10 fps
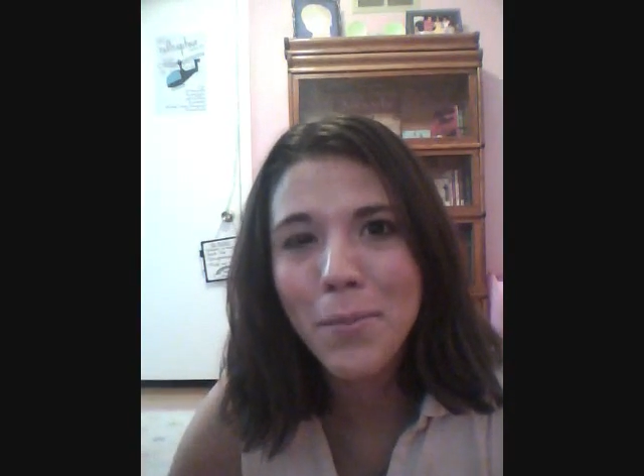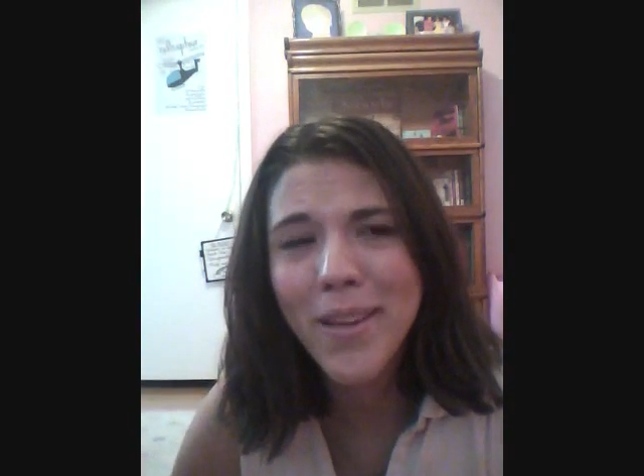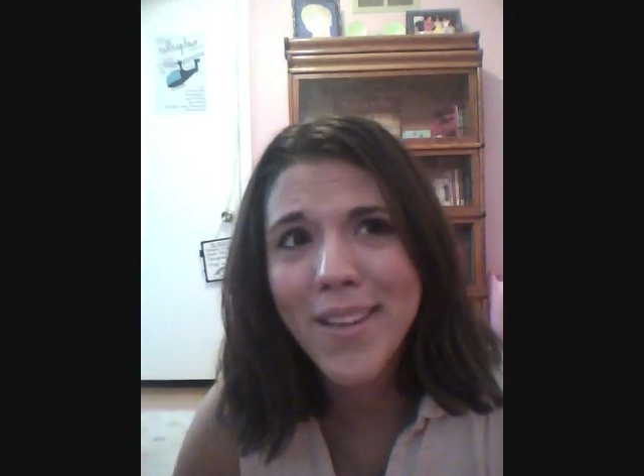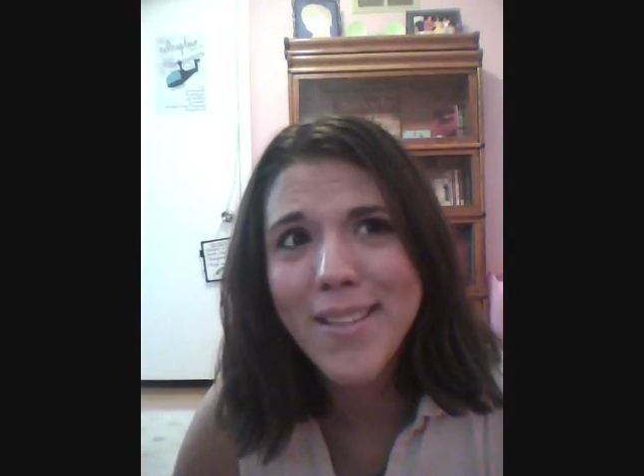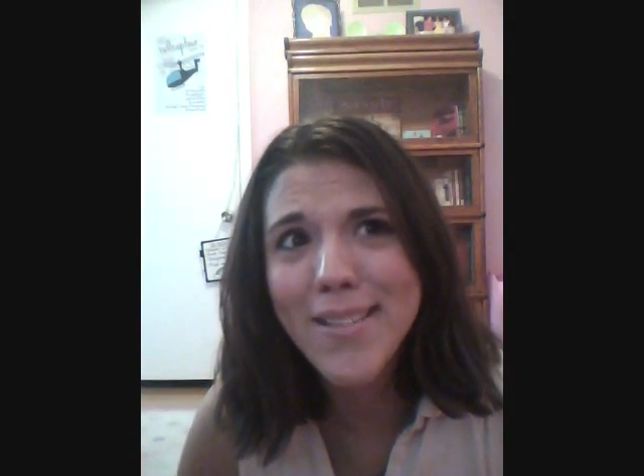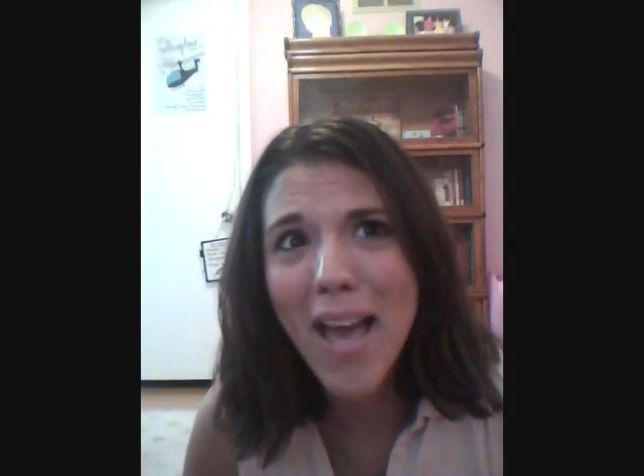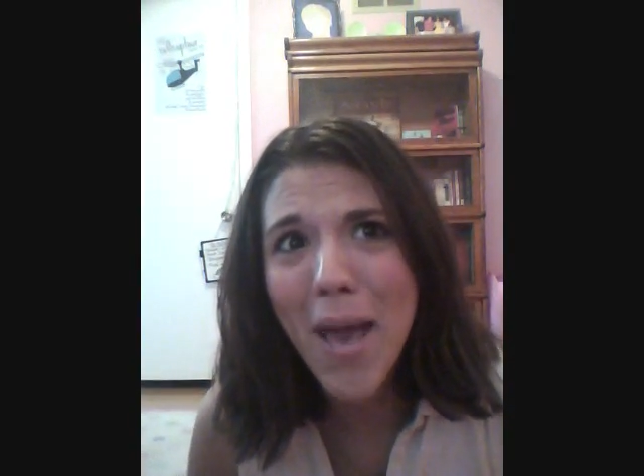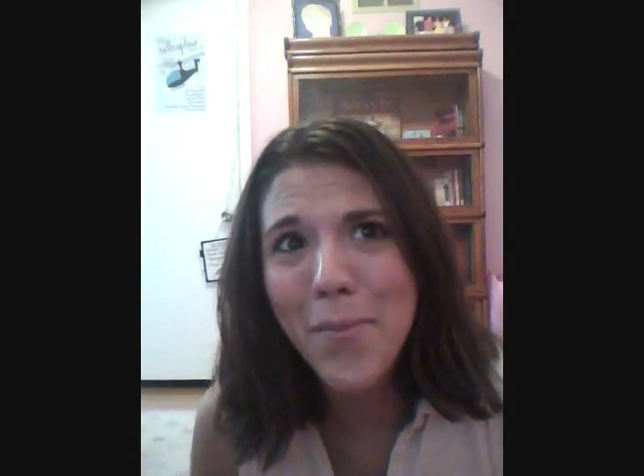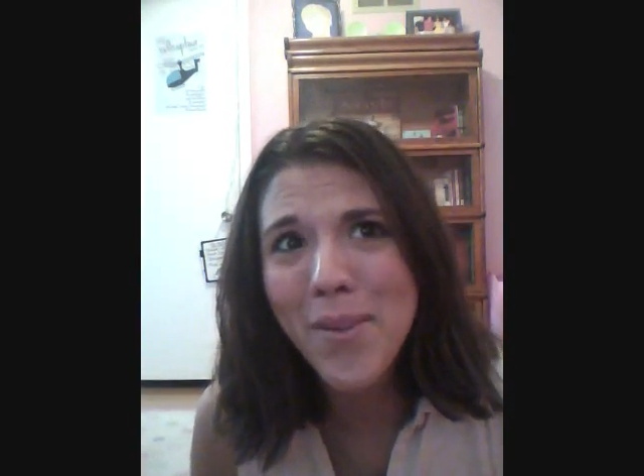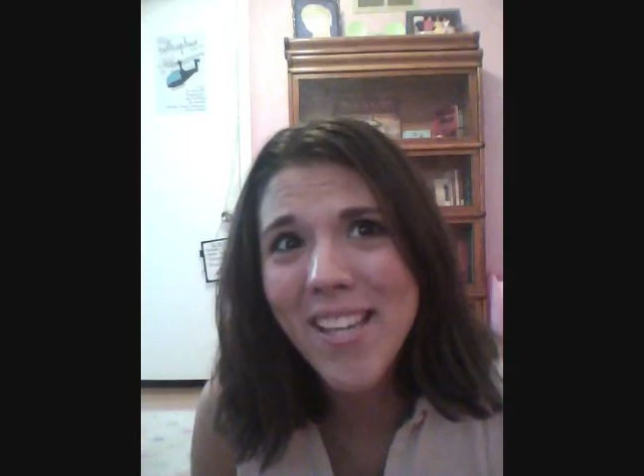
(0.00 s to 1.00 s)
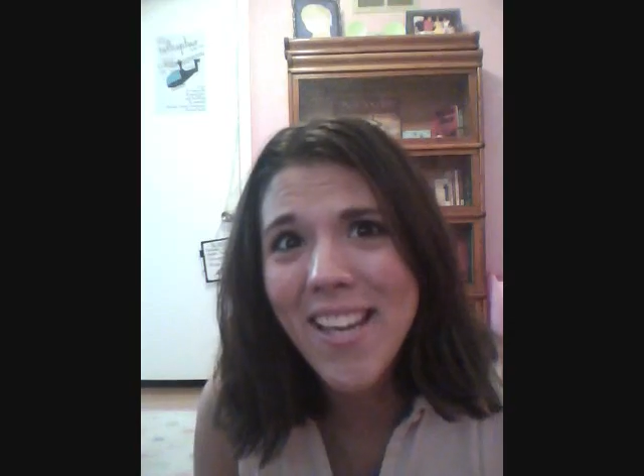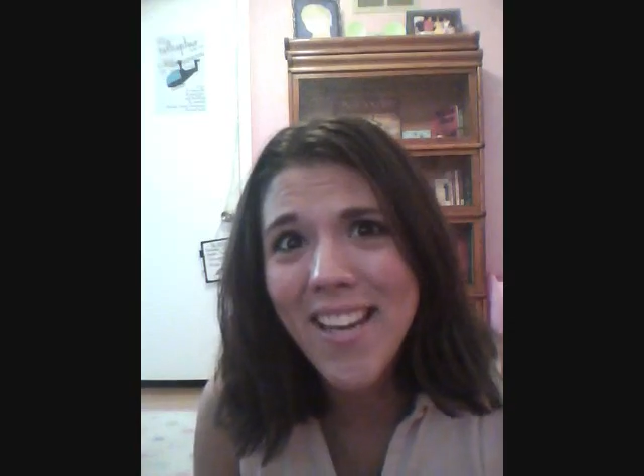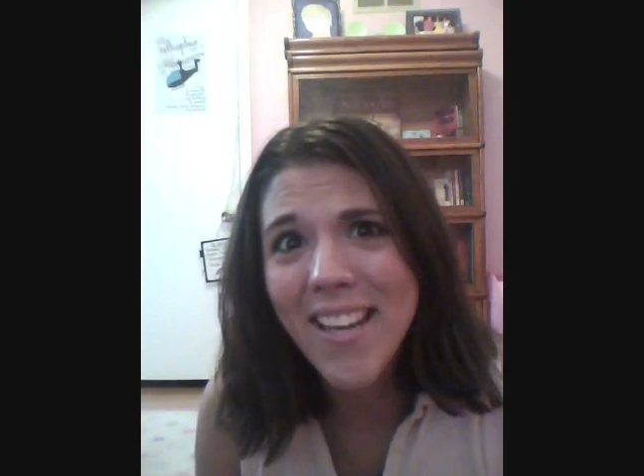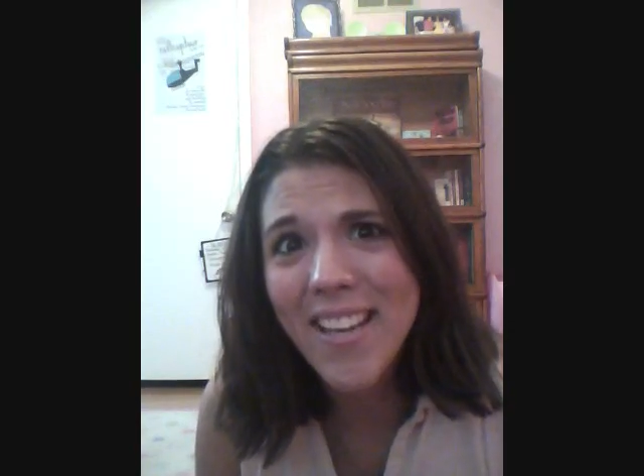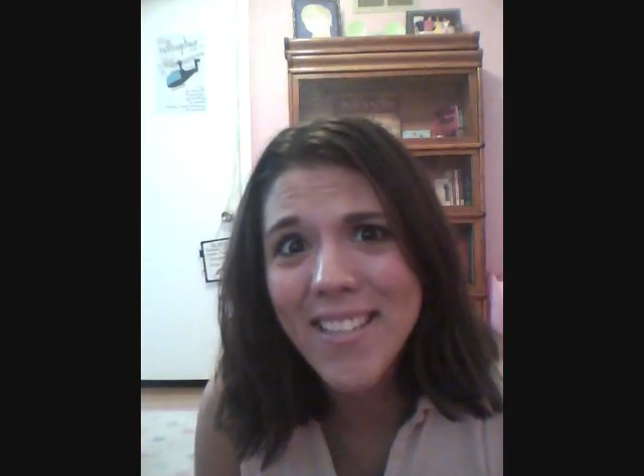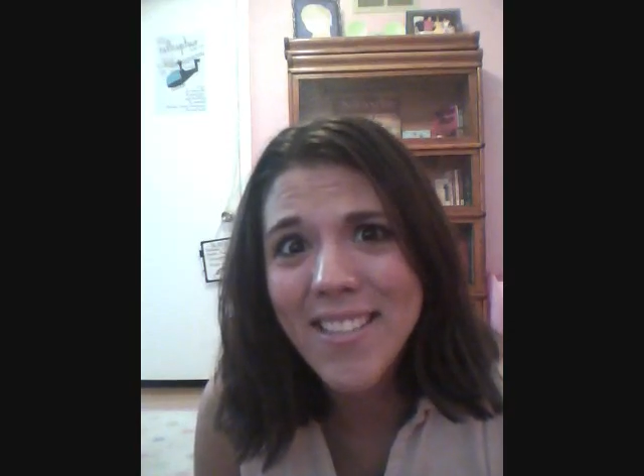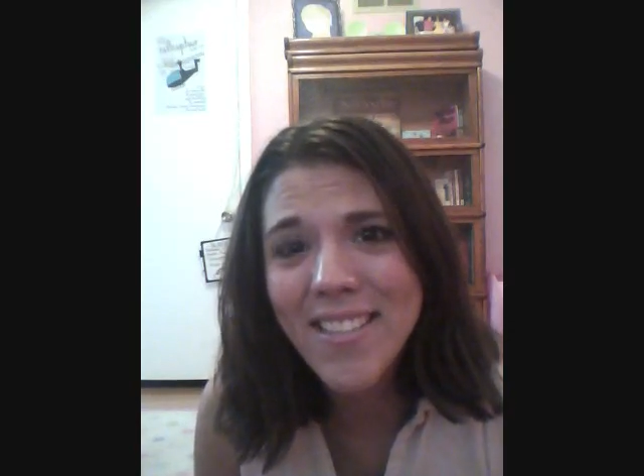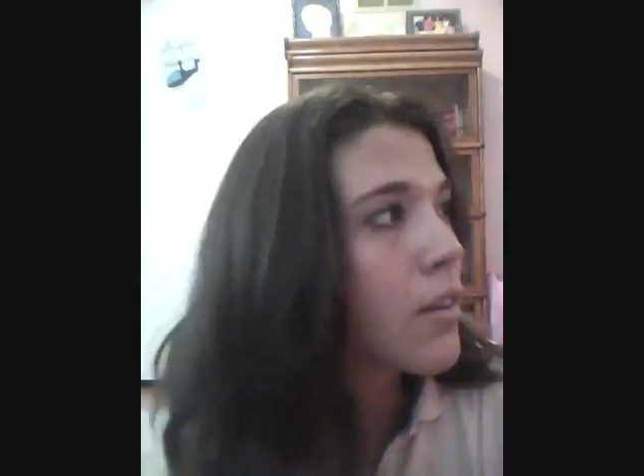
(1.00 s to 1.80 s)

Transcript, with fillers: because I'm an idiot.